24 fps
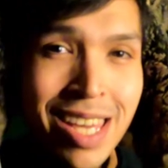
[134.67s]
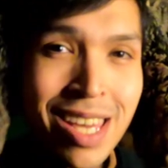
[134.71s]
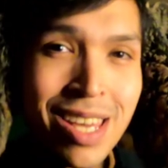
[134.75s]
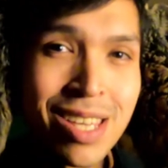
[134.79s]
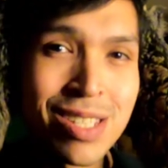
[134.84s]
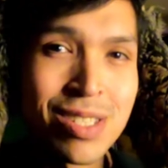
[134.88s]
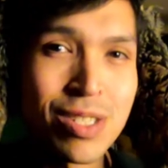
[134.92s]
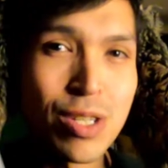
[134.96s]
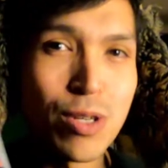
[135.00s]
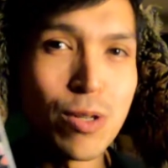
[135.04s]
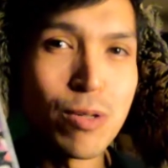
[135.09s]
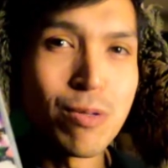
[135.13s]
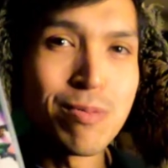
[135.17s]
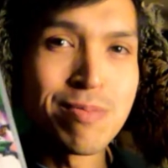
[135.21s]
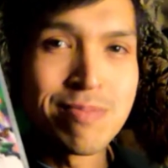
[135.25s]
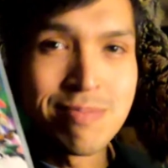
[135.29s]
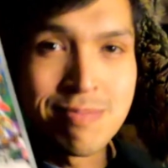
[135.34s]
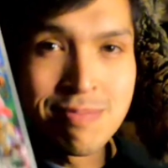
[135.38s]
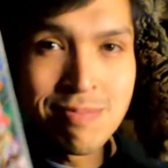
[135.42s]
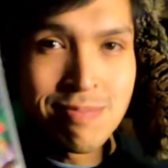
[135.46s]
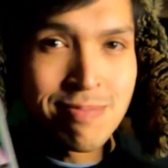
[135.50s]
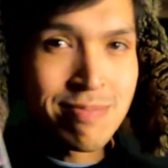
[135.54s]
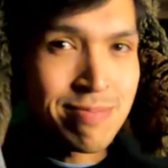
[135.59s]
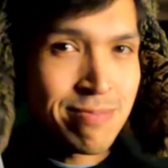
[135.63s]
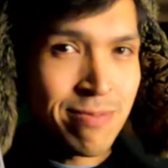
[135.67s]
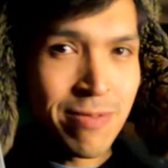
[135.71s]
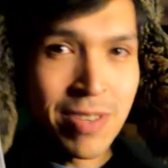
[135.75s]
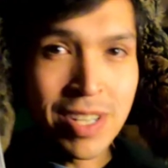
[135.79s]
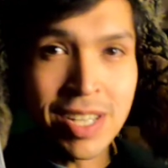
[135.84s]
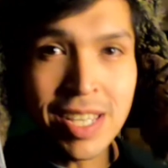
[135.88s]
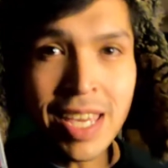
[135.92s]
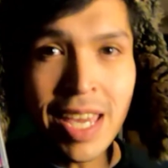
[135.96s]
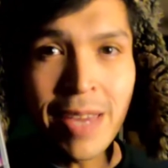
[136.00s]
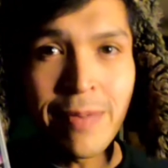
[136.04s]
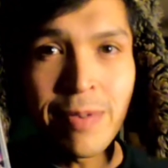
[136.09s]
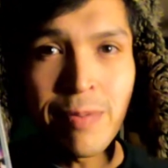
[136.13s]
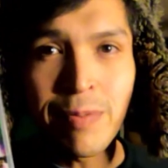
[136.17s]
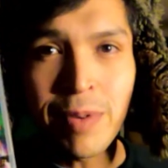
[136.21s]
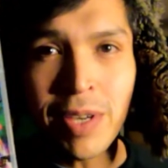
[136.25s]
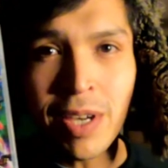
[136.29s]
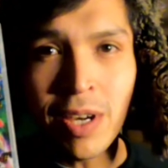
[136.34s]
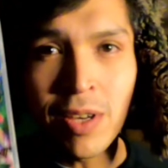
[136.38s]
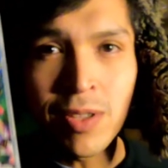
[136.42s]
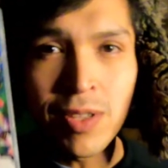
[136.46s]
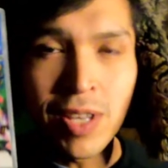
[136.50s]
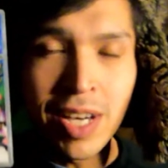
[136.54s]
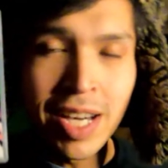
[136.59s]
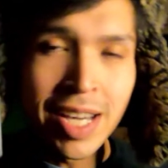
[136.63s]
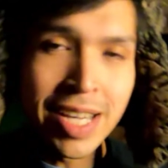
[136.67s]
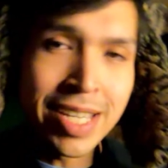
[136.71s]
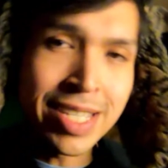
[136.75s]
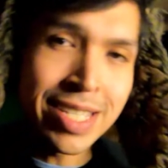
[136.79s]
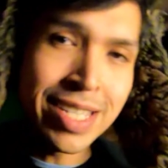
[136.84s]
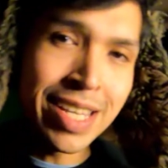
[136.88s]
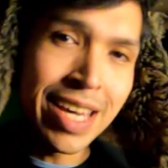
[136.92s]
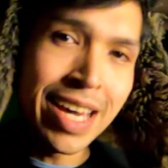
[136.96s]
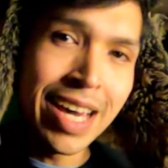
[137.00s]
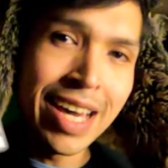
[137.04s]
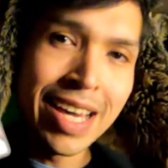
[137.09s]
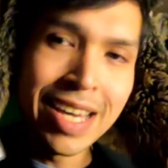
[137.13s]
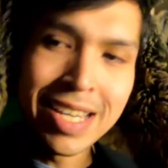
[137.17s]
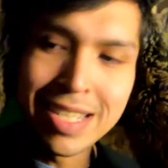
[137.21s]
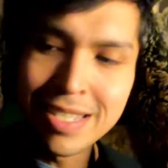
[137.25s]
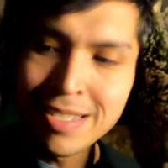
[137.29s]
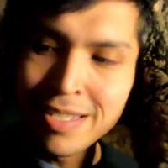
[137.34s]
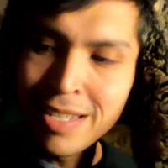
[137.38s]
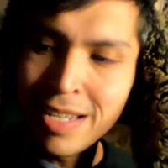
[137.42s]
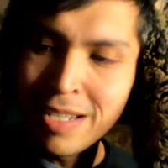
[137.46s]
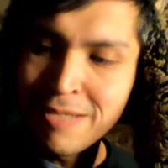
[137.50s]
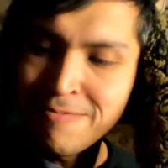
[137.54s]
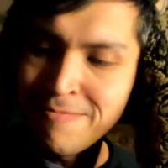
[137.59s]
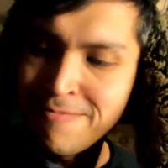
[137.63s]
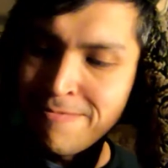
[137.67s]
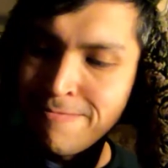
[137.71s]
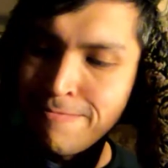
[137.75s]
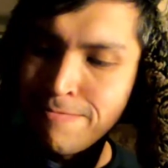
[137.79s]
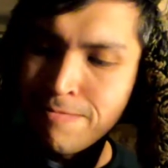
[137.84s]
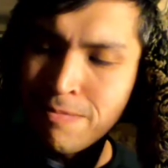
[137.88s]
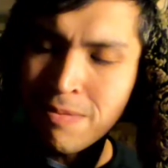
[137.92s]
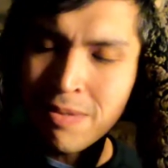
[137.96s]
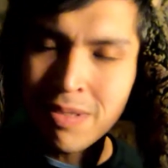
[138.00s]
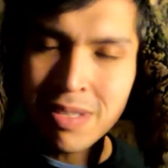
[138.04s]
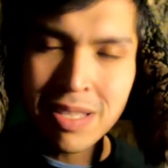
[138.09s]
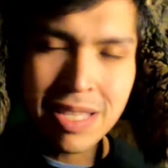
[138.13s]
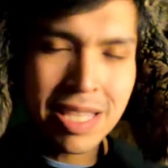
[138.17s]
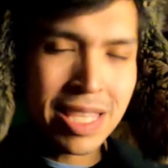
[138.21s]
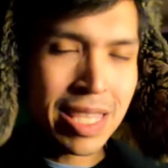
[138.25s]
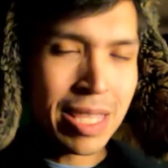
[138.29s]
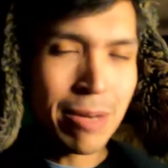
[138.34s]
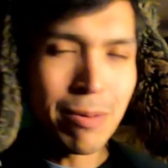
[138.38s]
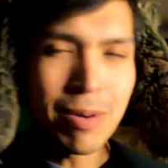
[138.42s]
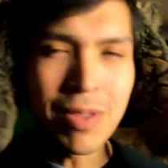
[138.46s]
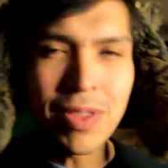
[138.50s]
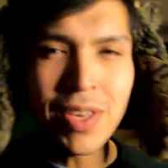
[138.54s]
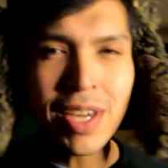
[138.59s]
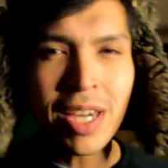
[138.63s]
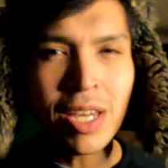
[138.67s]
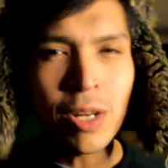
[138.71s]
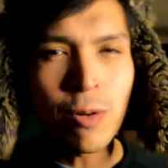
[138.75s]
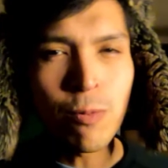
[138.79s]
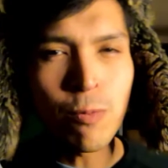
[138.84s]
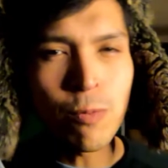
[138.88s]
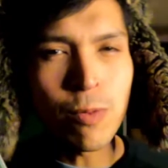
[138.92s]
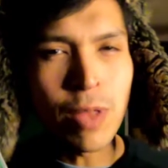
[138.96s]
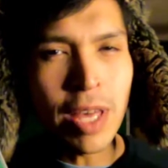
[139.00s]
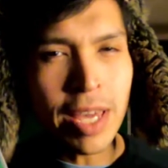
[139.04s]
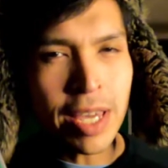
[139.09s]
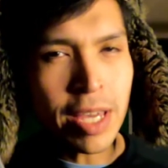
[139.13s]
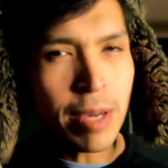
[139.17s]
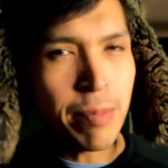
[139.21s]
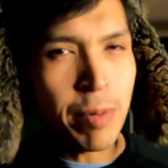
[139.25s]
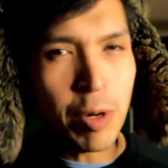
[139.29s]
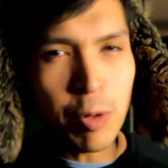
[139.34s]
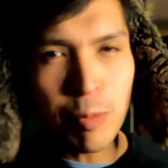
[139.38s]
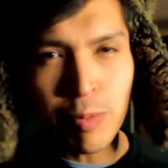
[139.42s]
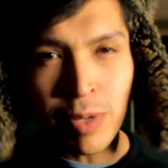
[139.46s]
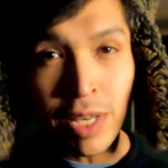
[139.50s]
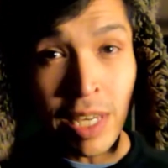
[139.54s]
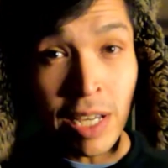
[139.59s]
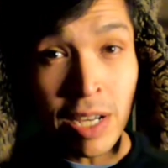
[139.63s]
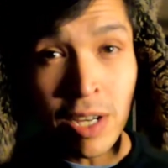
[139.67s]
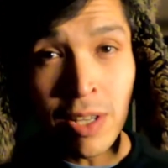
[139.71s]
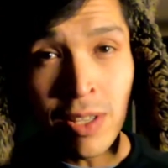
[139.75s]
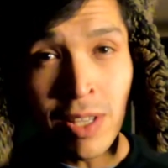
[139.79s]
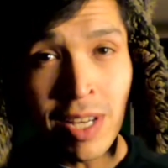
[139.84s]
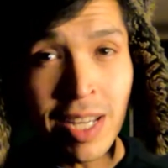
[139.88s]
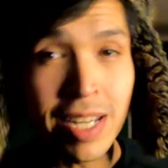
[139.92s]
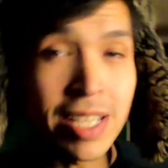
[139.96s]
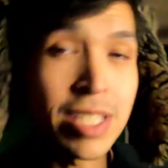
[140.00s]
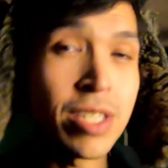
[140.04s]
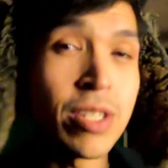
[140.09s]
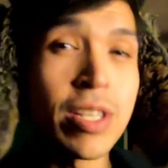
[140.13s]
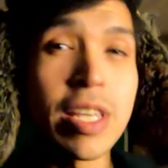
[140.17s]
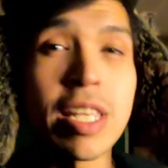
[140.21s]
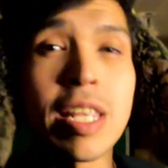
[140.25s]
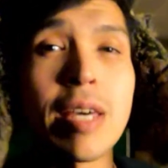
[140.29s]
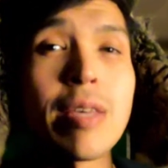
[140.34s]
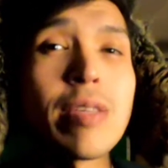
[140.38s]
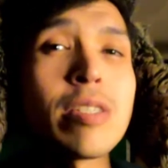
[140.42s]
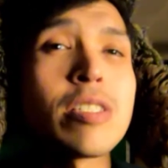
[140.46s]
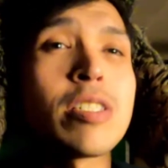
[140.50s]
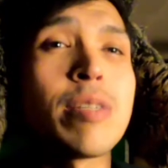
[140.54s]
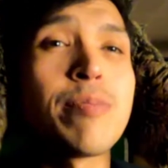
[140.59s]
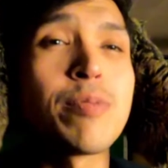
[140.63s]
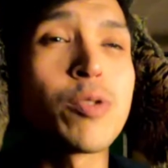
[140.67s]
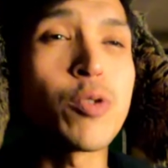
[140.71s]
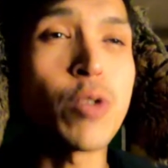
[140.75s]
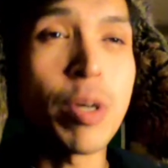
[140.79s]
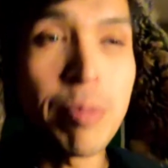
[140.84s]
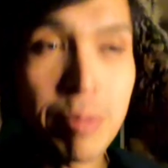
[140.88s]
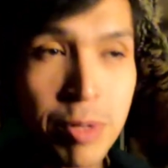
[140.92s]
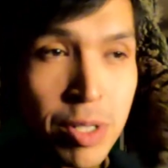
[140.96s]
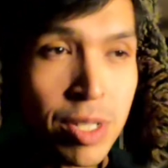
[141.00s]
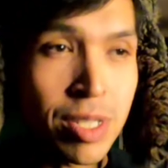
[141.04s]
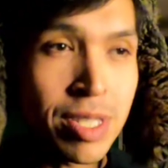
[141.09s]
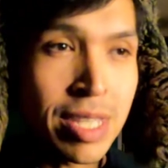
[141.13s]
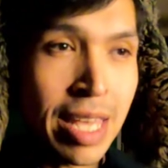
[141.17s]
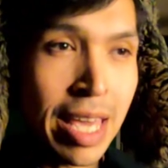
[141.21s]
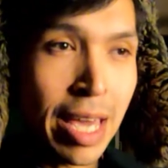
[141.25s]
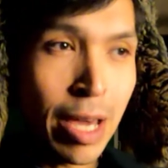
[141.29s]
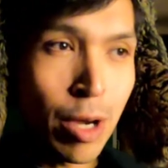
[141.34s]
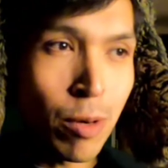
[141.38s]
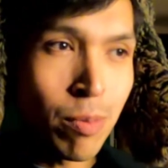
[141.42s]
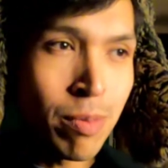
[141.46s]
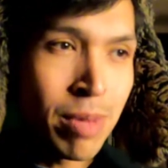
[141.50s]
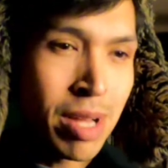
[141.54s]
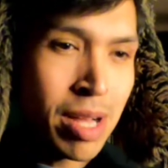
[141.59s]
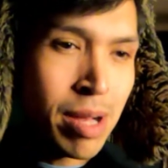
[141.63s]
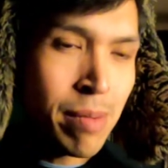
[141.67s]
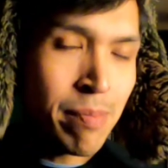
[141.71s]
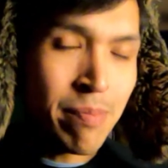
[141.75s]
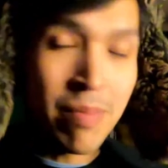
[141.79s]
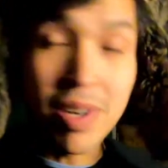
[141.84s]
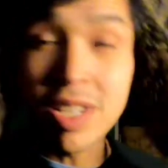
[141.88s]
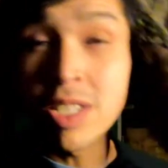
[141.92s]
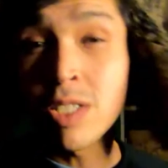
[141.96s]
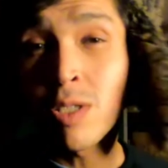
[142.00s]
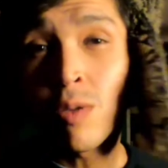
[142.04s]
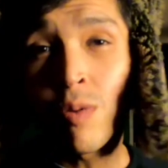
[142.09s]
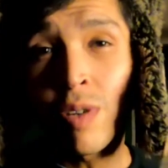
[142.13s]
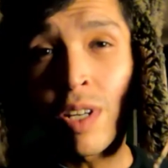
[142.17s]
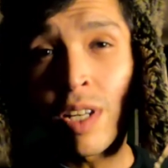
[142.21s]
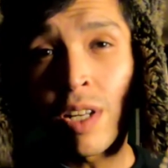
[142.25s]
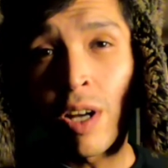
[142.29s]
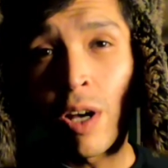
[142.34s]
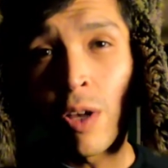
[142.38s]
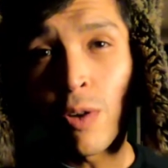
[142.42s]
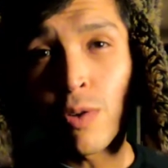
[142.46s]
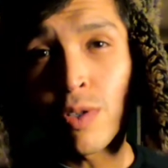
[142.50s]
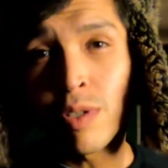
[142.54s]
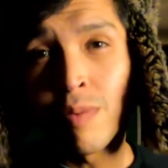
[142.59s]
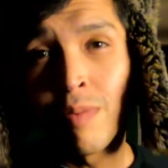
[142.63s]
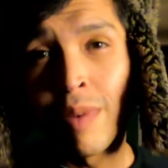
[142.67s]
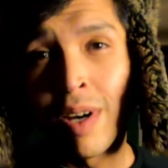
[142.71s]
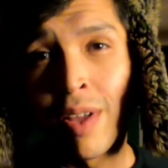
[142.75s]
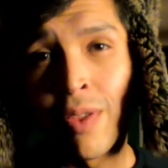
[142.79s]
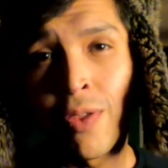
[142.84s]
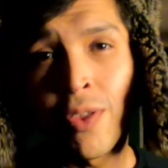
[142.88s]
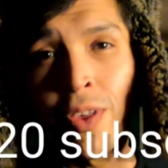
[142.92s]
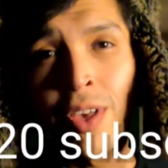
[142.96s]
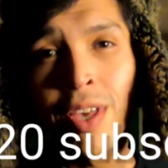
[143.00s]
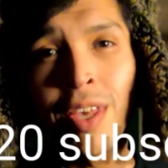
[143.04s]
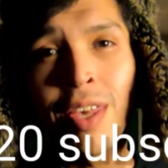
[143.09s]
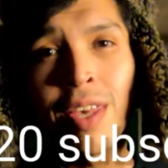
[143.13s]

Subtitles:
So, fun game to play online, and the one thing I don't like about playing online is you need a subscription now, but it's $20 a month.